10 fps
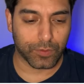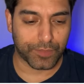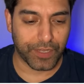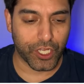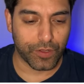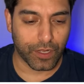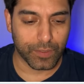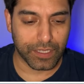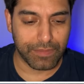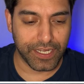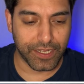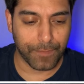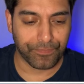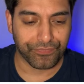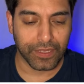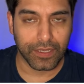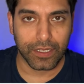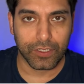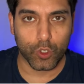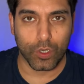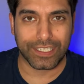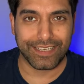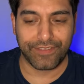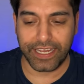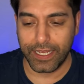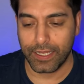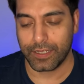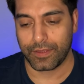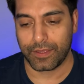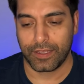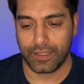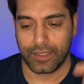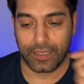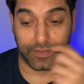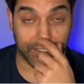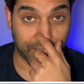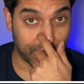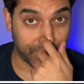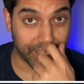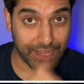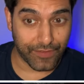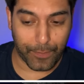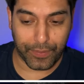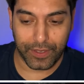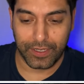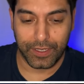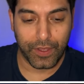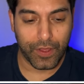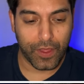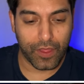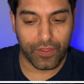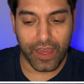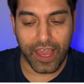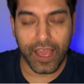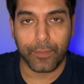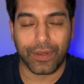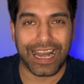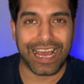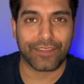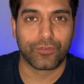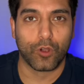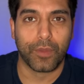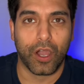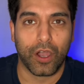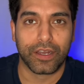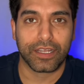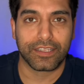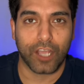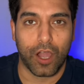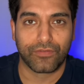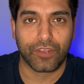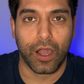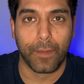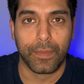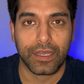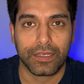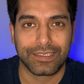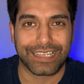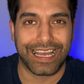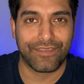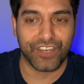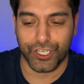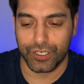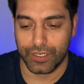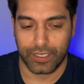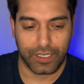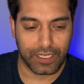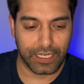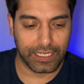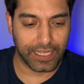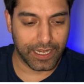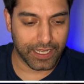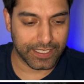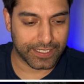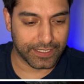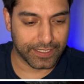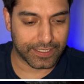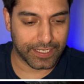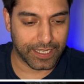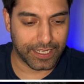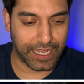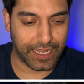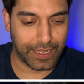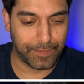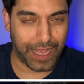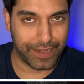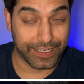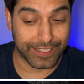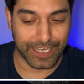what's been going on with the media. Talk TV have decided to give up their platform on the Ofcom television, their license, and this